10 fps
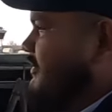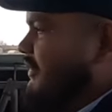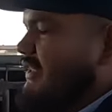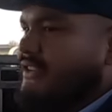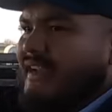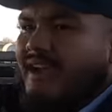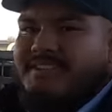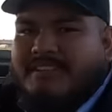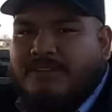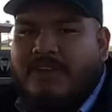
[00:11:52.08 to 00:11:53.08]
So these are
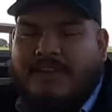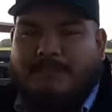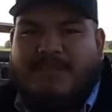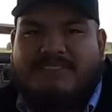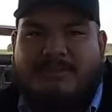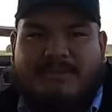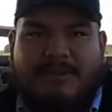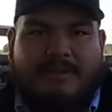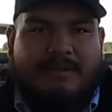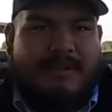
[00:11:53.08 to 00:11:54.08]
cows that do not get mixed with
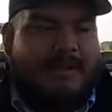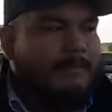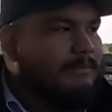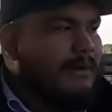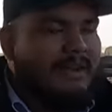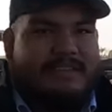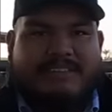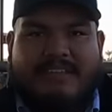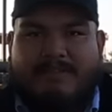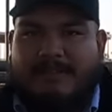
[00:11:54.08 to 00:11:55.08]
our uh,
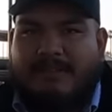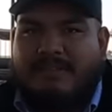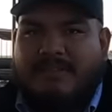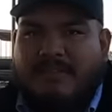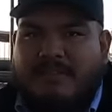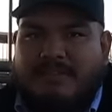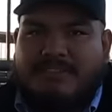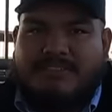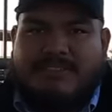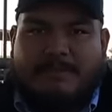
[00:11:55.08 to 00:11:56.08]
regular tank of milk.
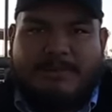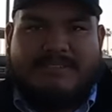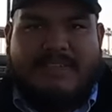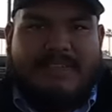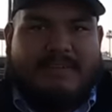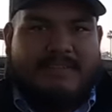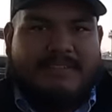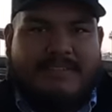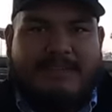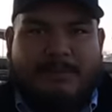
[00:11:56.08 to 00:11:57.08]
There's a separate tank on
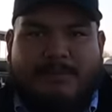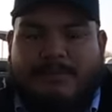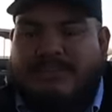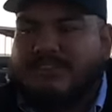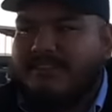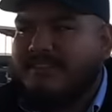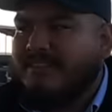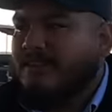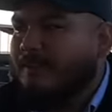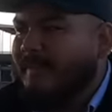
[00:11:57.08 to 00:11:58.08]
the side. We can probably show you
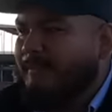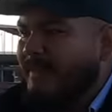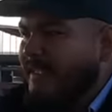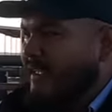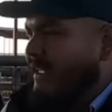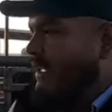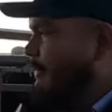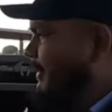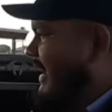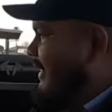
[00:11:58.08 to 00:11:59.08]
guys in a little bit.
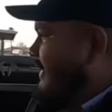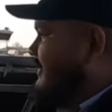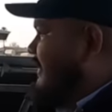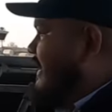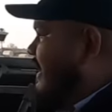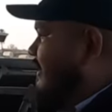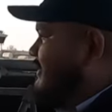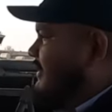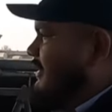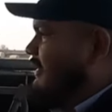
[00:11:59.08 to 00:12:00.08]
But yeah, these are the
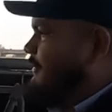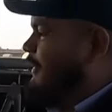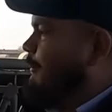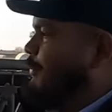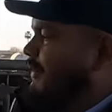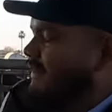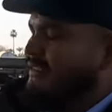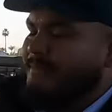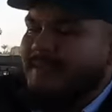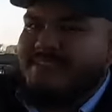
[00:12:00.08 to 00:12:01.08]
cows. It's very important
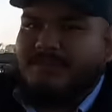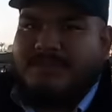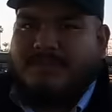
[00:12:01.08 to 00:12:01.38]
not to mix it